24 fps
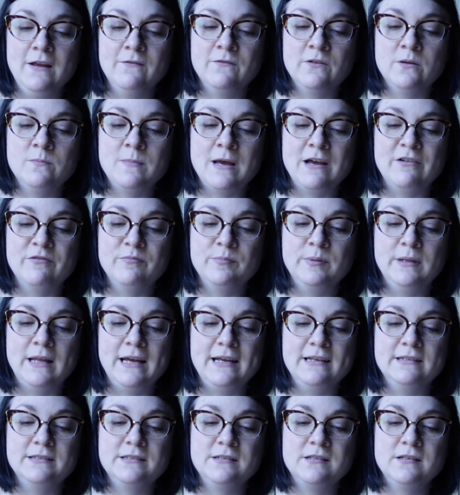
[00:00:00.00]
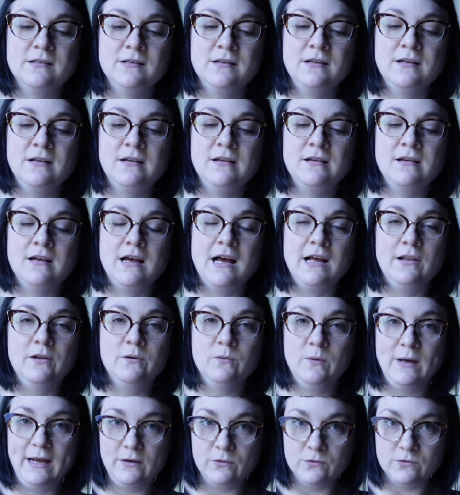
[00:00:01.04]
of them have placed
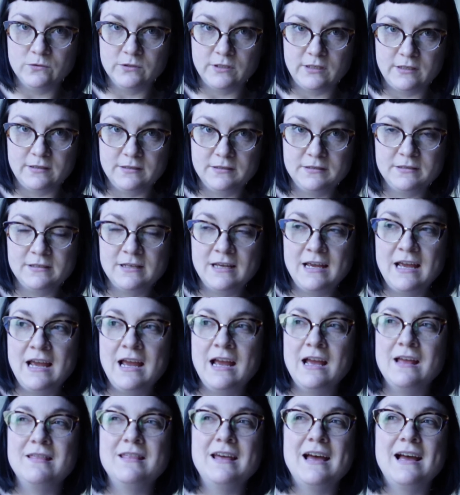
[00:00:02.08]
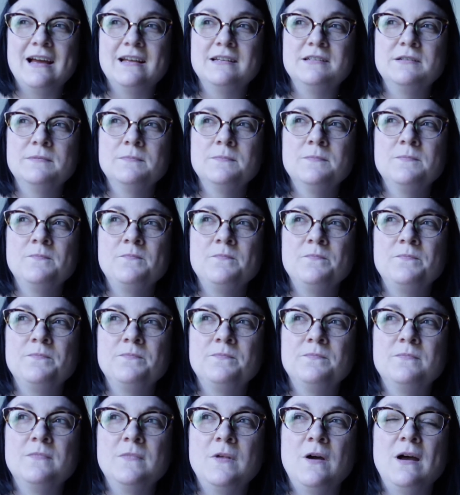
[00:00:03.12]
Halloween orders, that
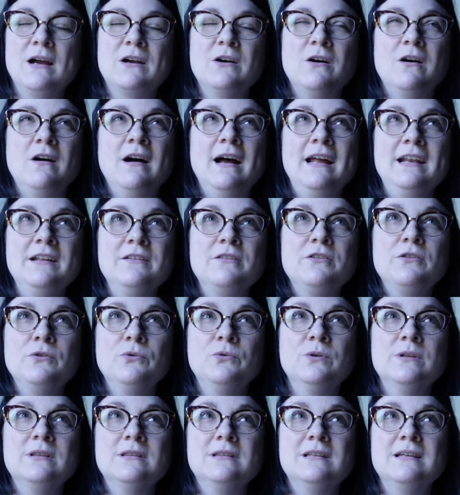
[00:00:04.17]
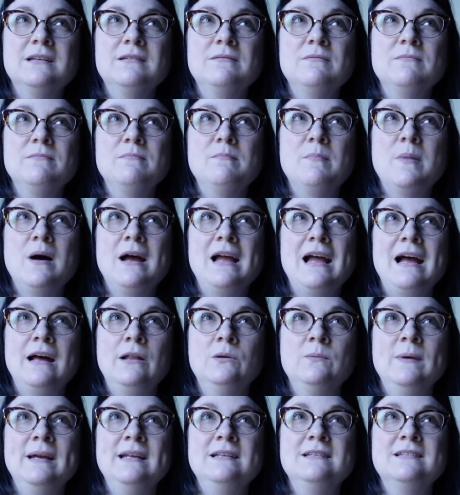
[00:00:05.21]
I kind of thought that my
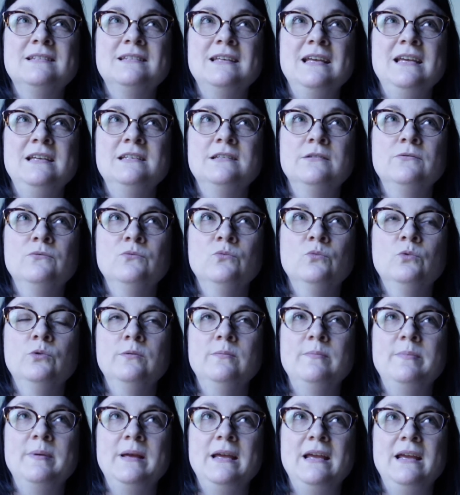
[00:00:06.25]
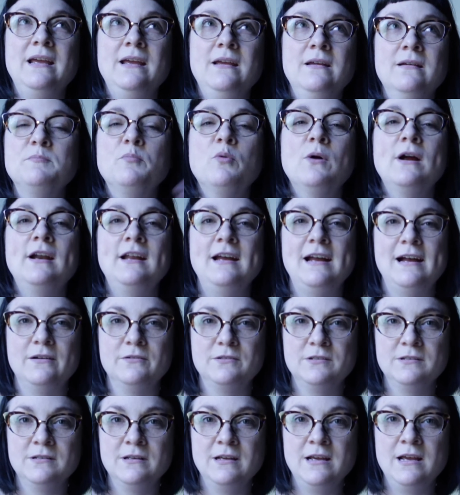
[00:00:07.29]
Halloween season would be spread
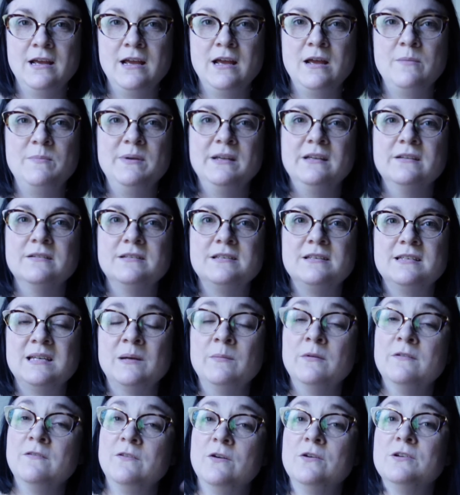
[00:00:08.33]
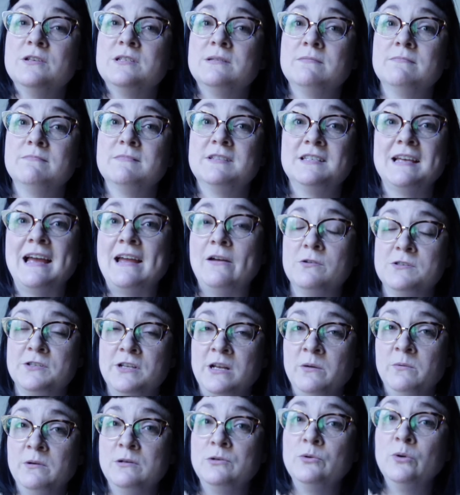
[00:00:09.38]
out, because some of those sales
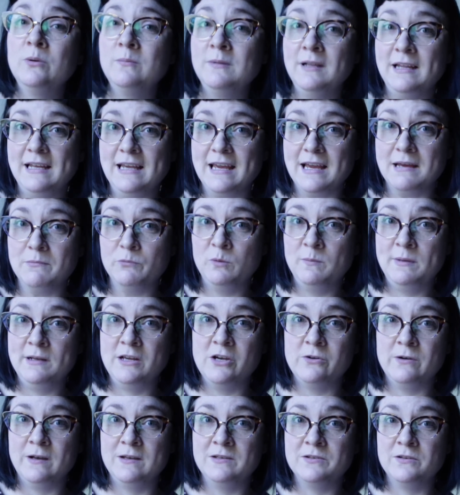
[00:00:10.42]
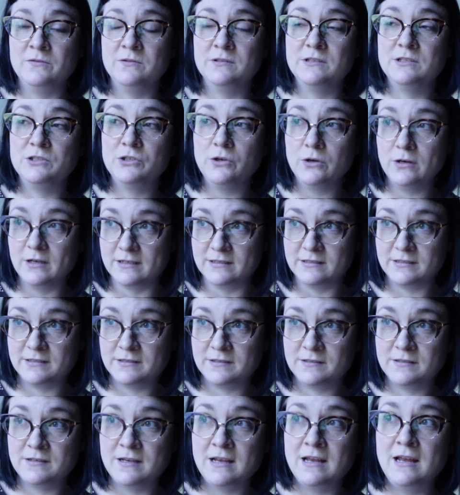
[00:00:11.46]
that I would normally get would be going to the
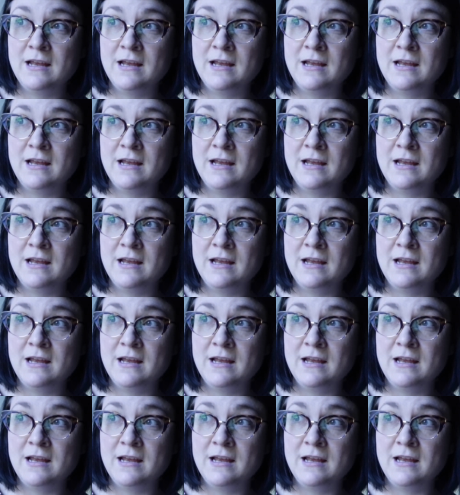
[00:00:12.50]
stockists.